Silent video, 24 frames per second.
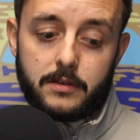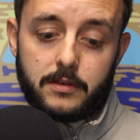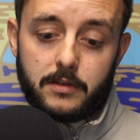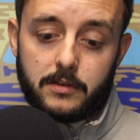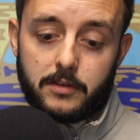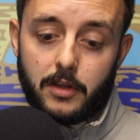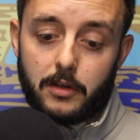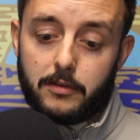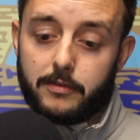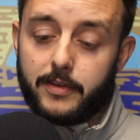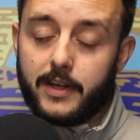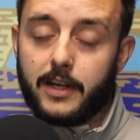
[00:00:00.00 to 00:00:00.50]

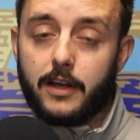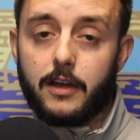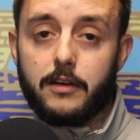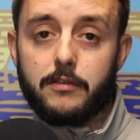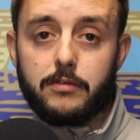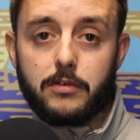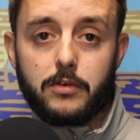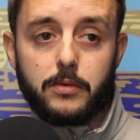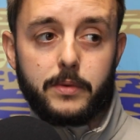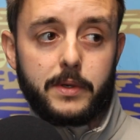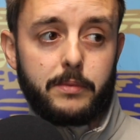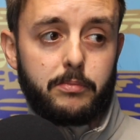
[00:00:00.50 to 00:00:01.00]
don't think
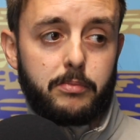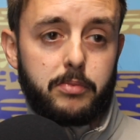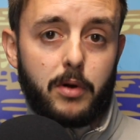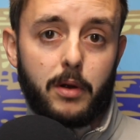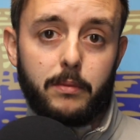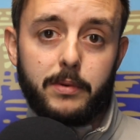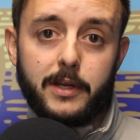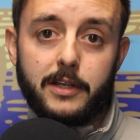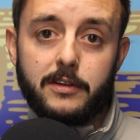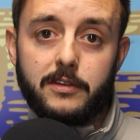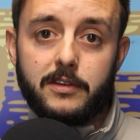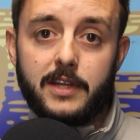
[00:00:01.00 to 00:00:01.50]
overall we
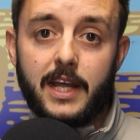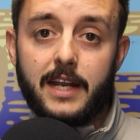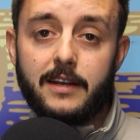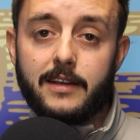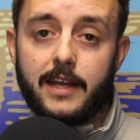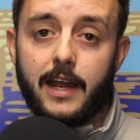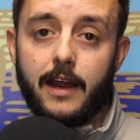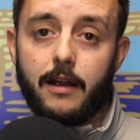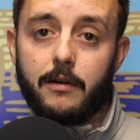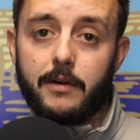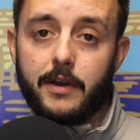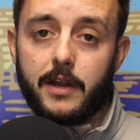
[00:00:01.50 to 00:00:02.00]
probably did
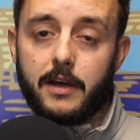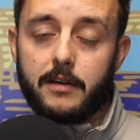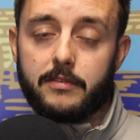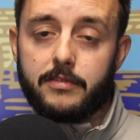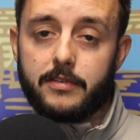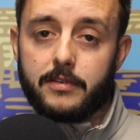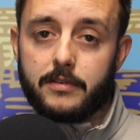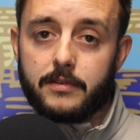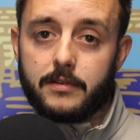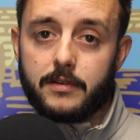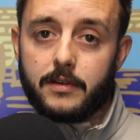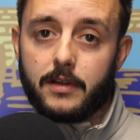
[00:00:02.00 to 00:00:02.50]
care enough,
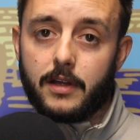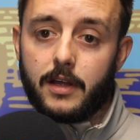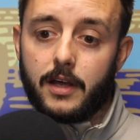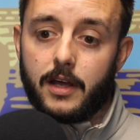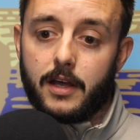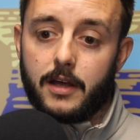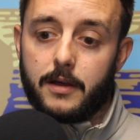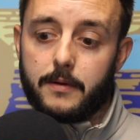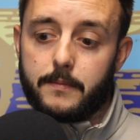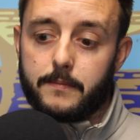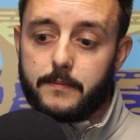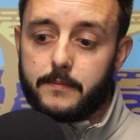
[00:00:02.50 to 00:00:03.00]

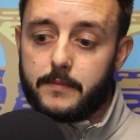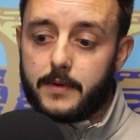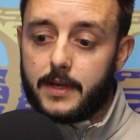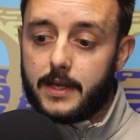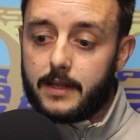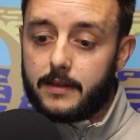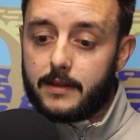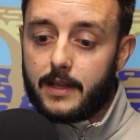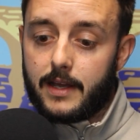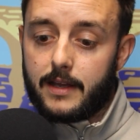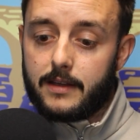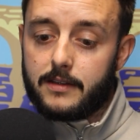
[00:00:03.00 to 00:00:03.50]

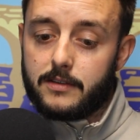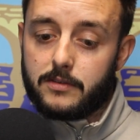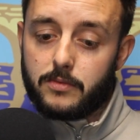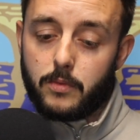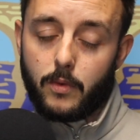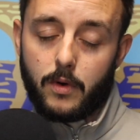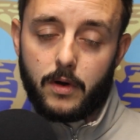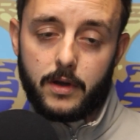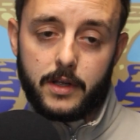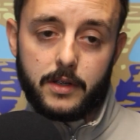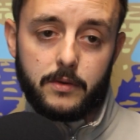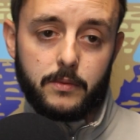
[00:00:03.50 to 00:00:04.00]
and that is
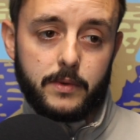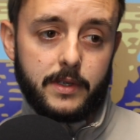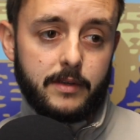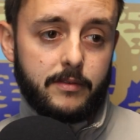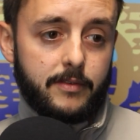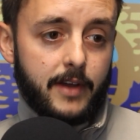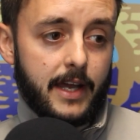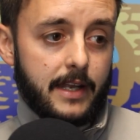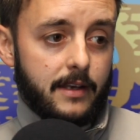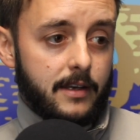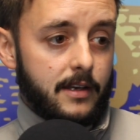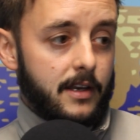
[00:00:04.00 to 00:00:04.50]
why we've
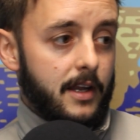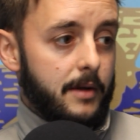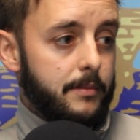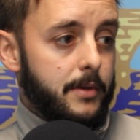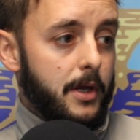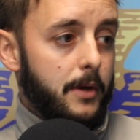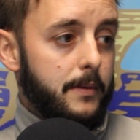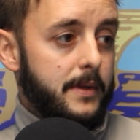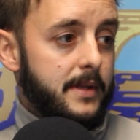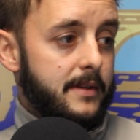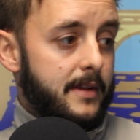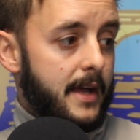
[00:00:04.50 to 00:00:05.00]
ended up
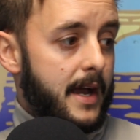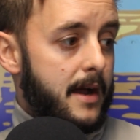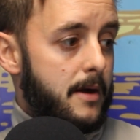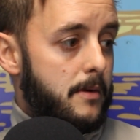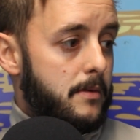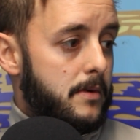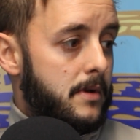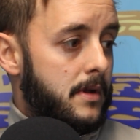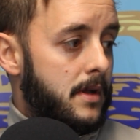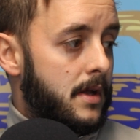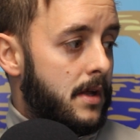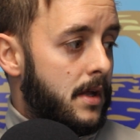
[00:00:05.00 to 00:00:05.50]
going
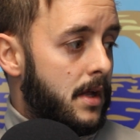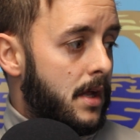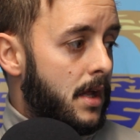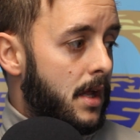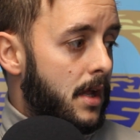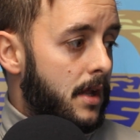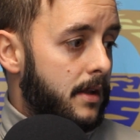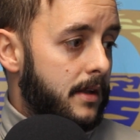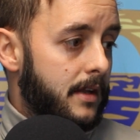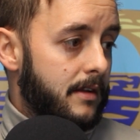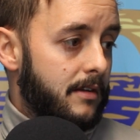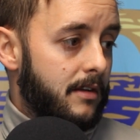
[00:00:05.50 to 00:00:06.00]
down.
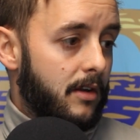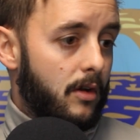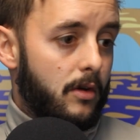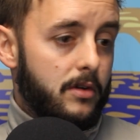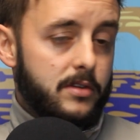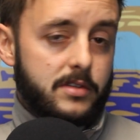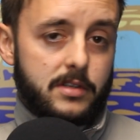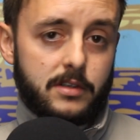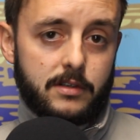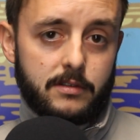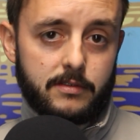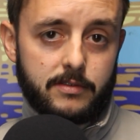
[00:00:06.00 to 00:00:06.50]
There's
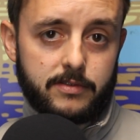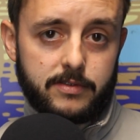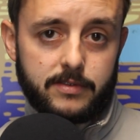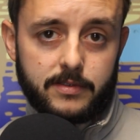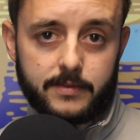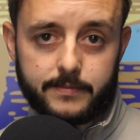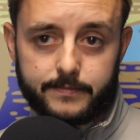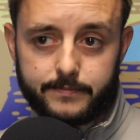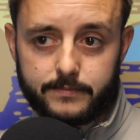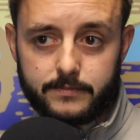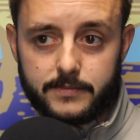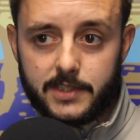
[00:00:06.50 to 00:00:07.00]

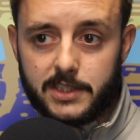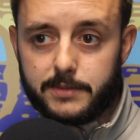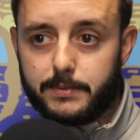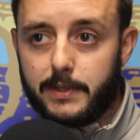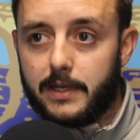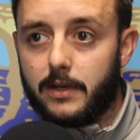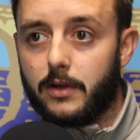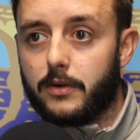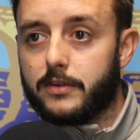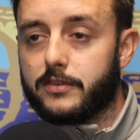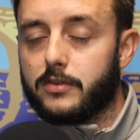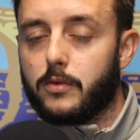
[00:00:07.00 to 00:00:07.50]
been
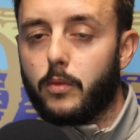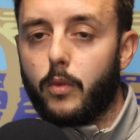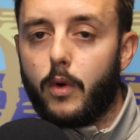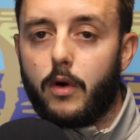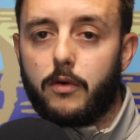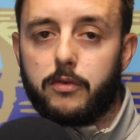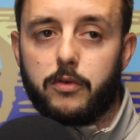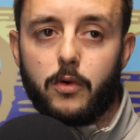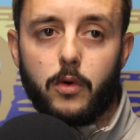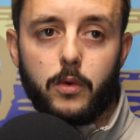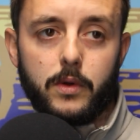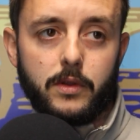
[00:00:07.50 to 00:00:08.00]
lots of
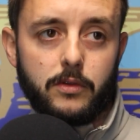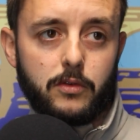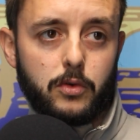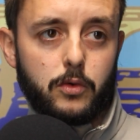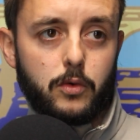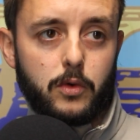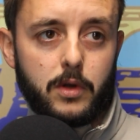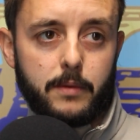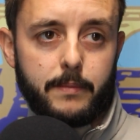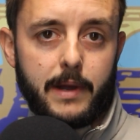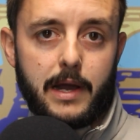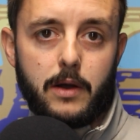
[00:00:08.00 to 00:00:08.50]
waffle and
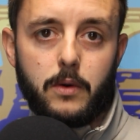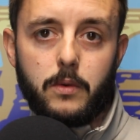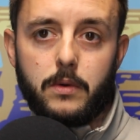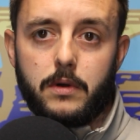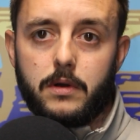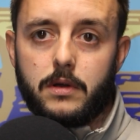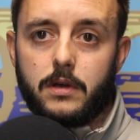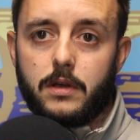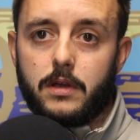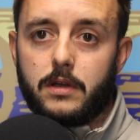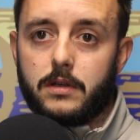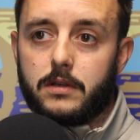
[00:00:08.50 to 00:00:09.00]
talk
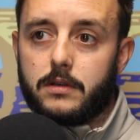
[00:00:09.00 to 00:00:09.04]
about